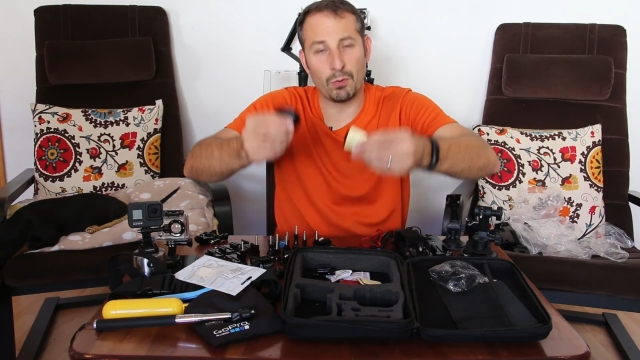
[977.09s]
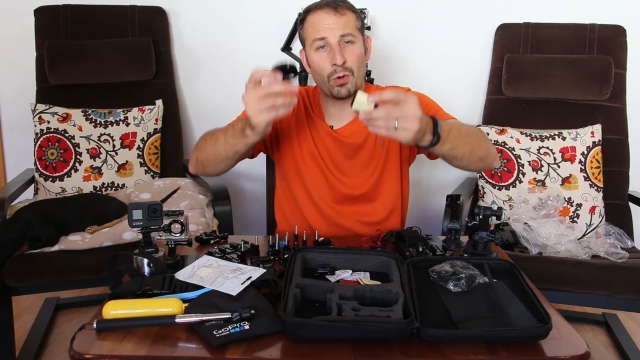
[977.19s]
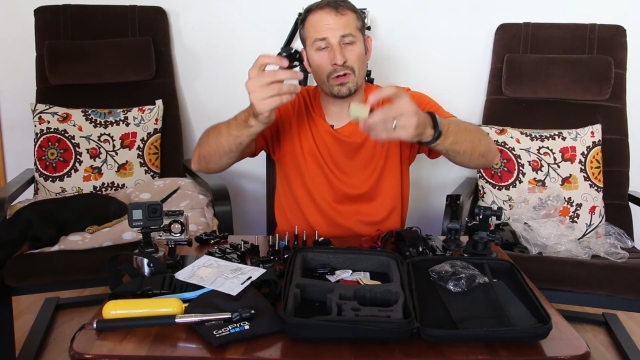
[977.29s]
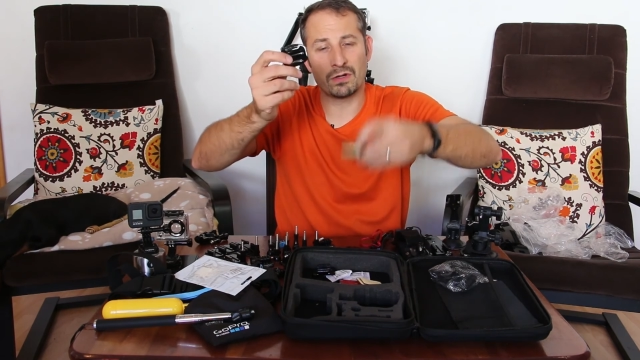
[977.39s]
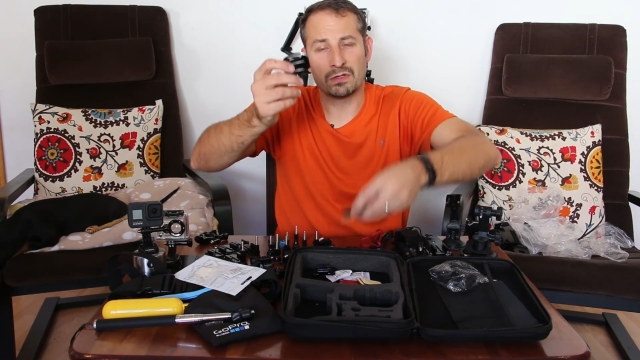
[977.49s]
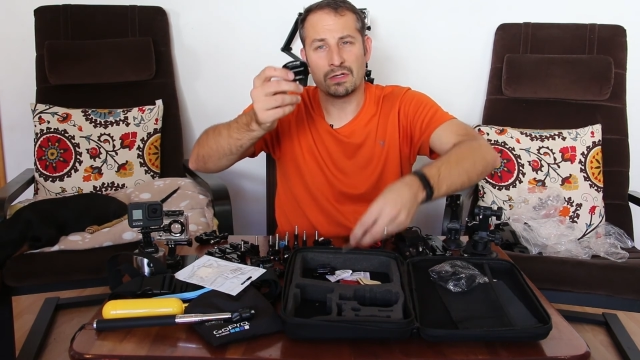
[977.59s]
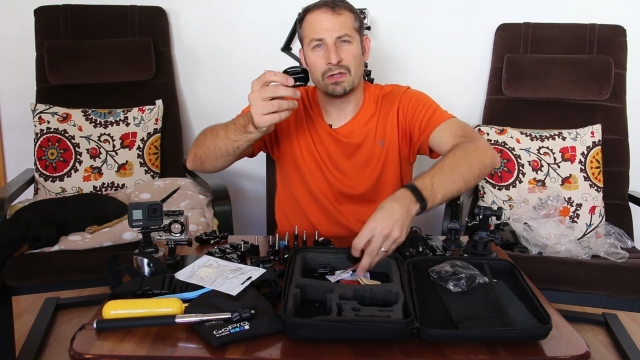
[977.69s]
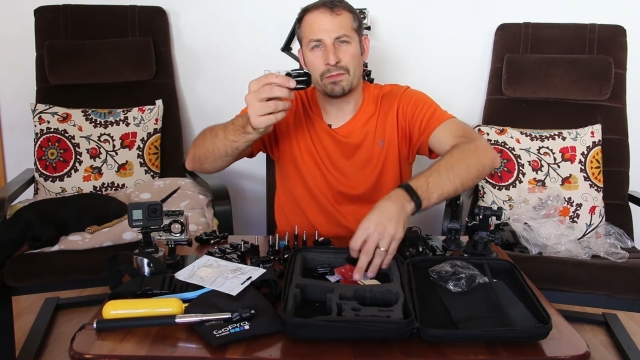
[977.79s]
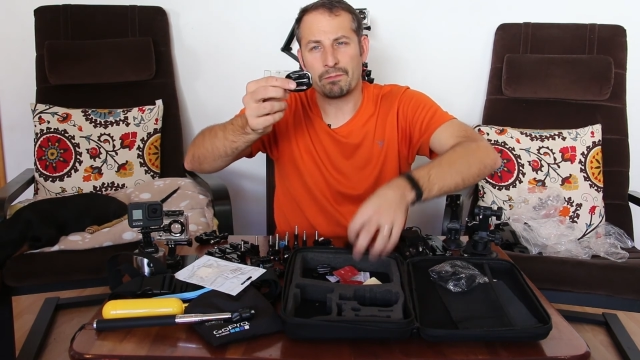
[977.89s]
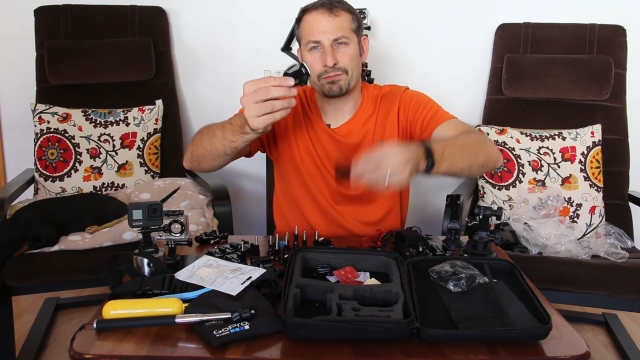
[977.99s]
More
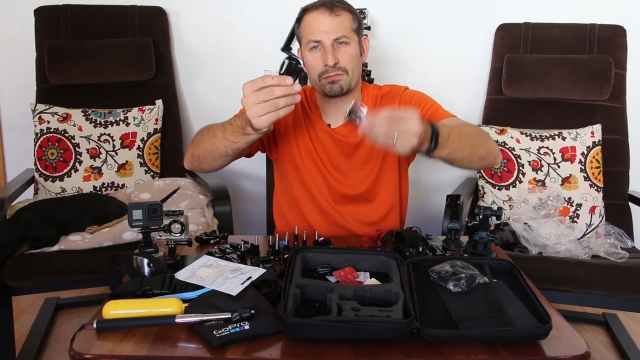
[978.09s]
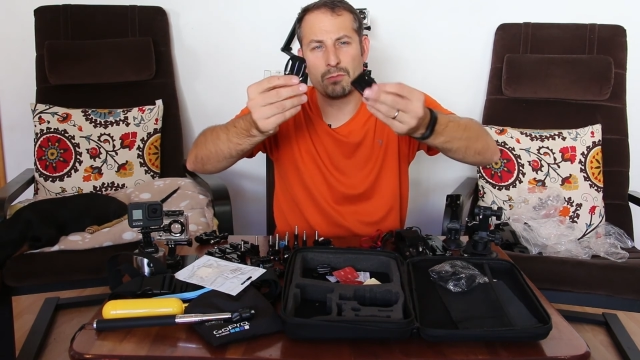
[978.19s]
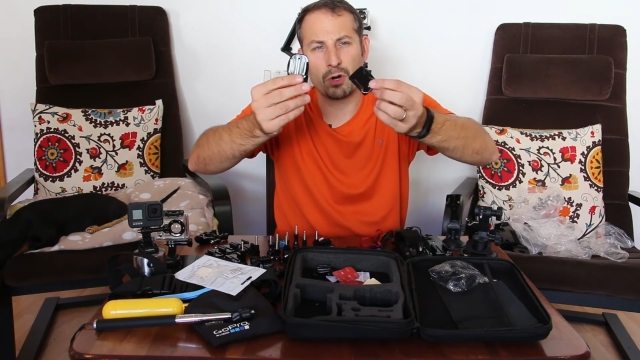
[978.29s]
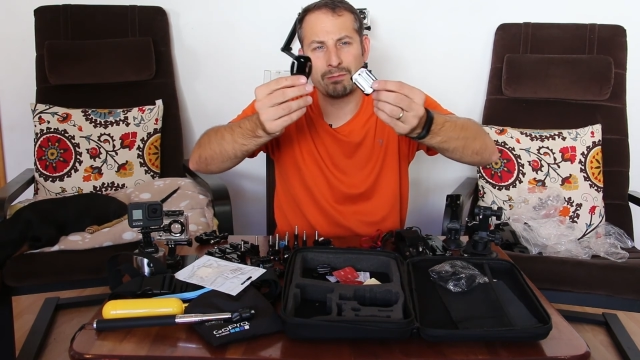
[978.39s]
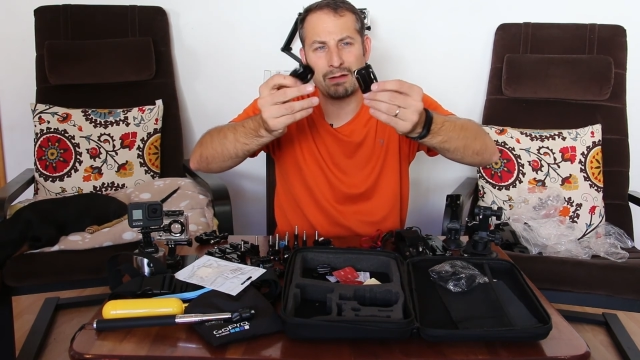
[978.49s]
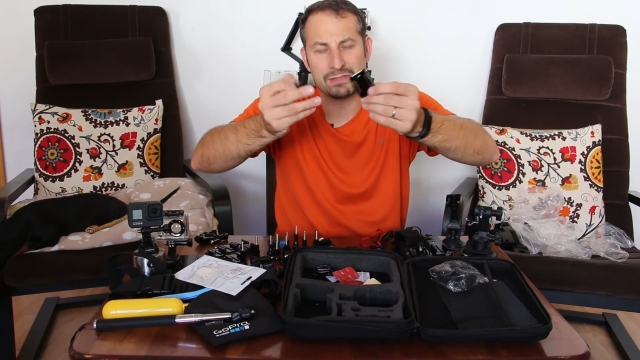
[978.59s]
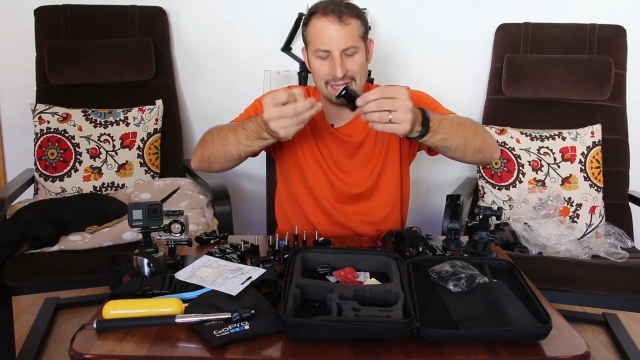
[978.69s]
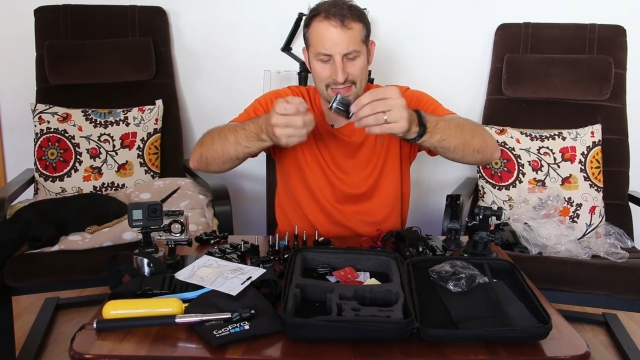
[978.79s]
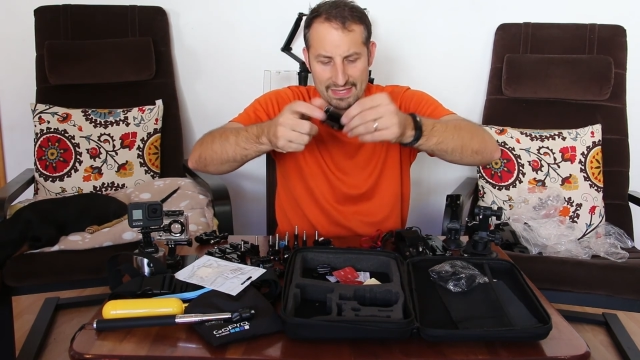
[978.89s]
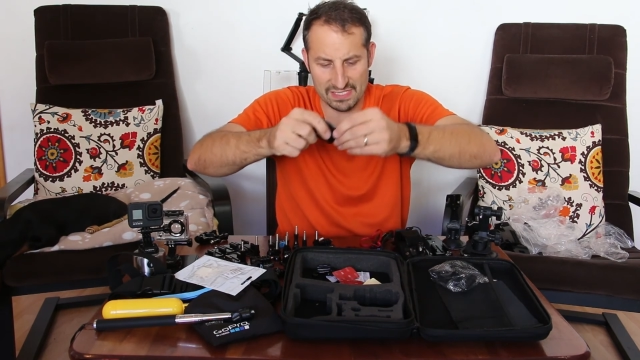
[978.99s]
mounts
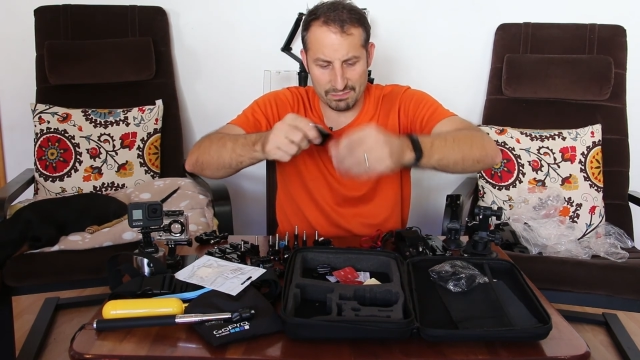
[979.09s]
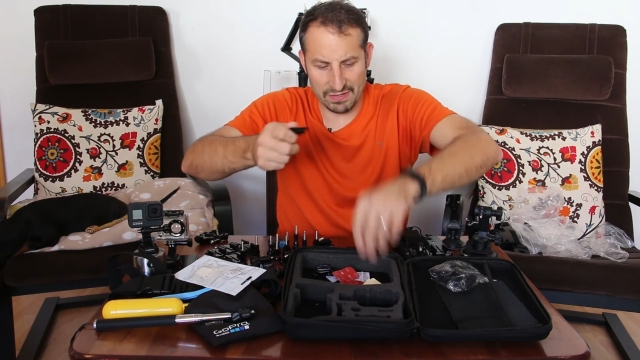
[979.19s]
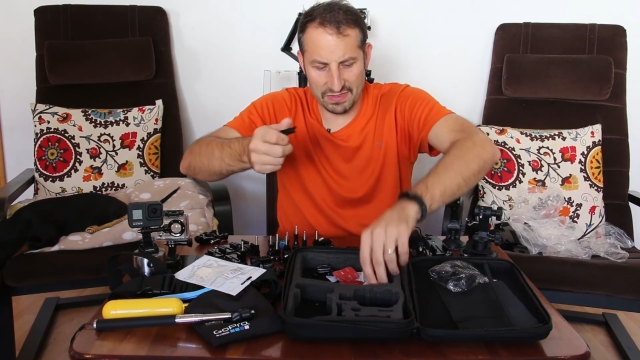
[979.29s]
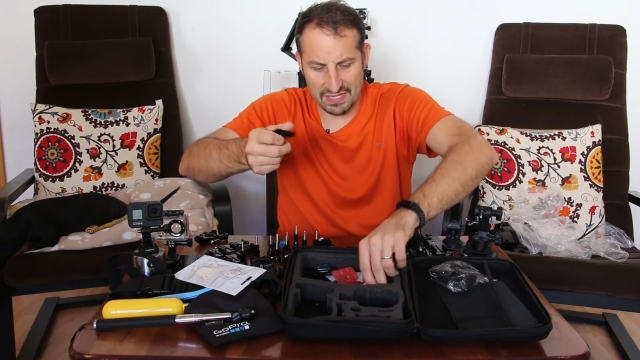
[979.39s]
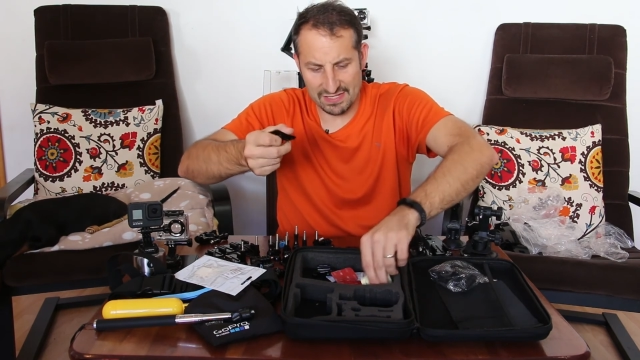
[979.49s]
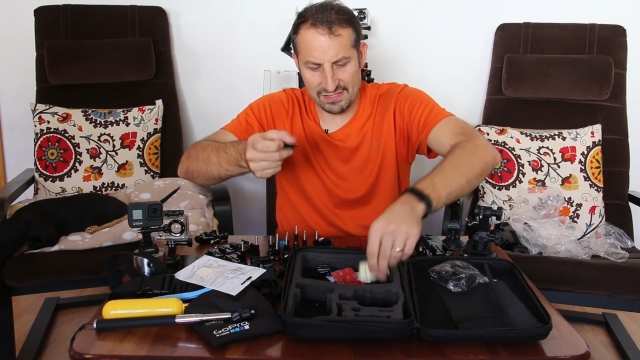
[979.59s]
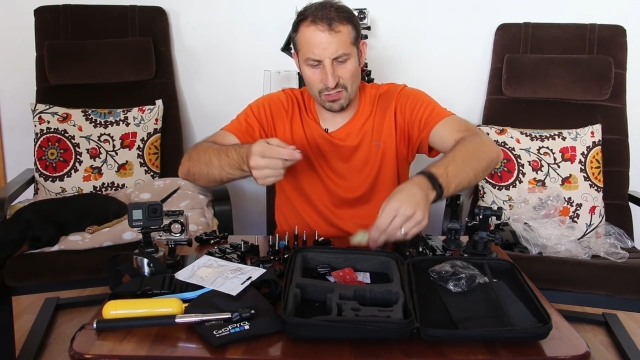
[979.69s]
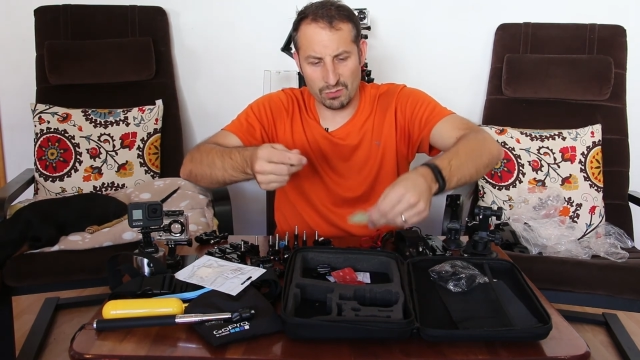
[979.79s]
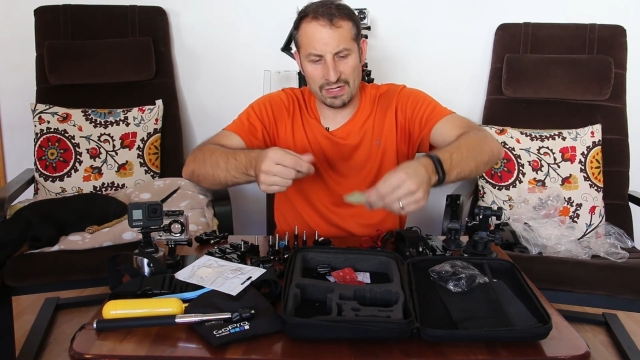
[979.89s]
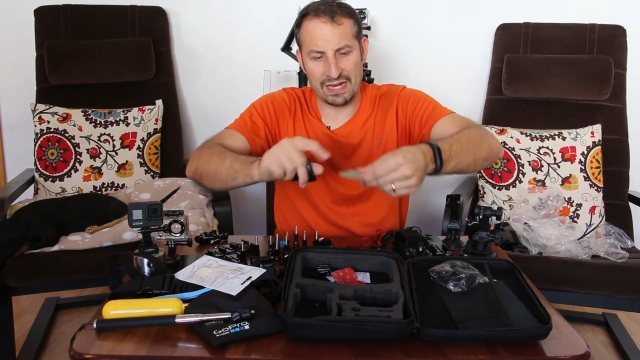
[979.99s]
like this, but these
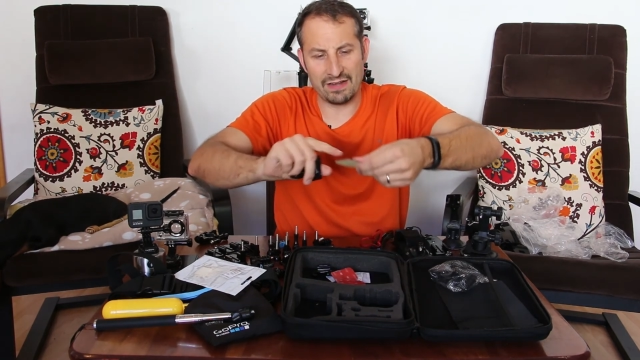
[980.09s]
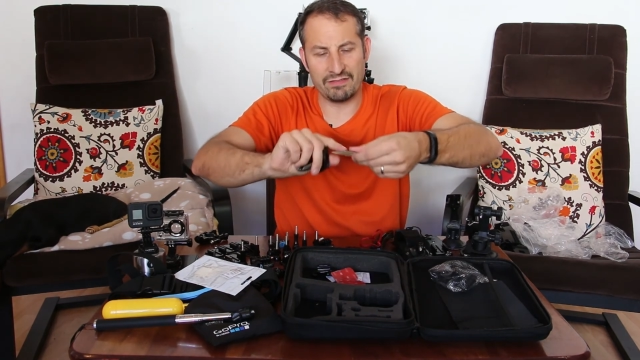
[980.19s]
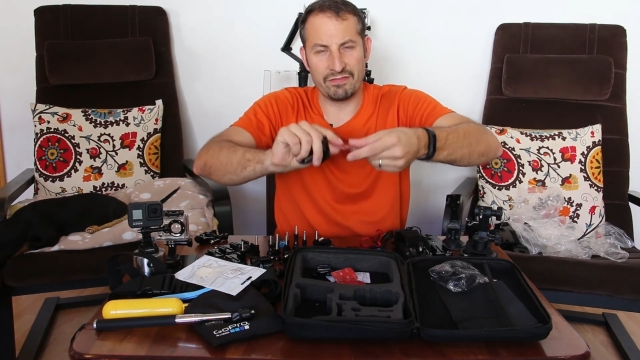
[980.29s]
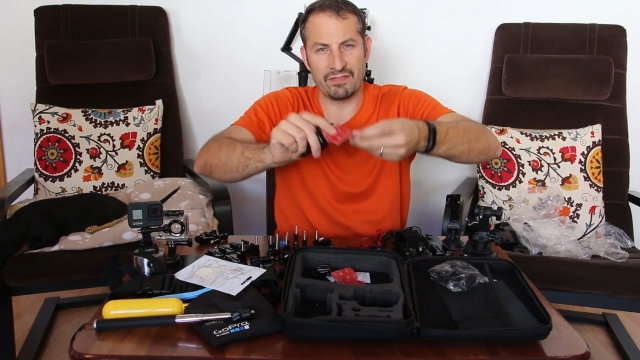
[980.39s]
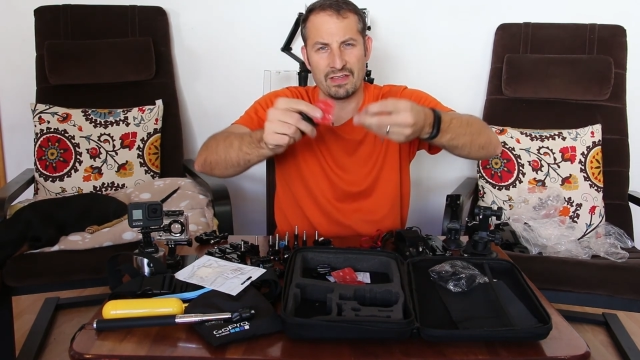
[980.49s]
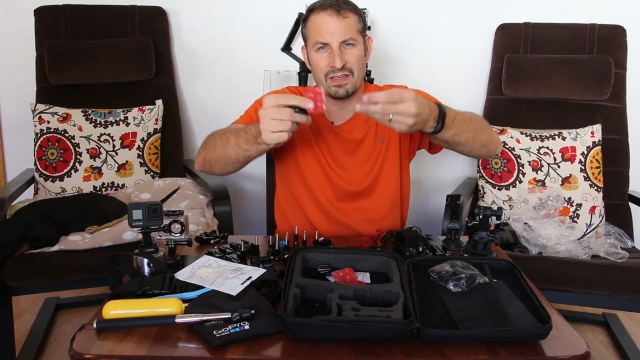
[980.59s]
don't have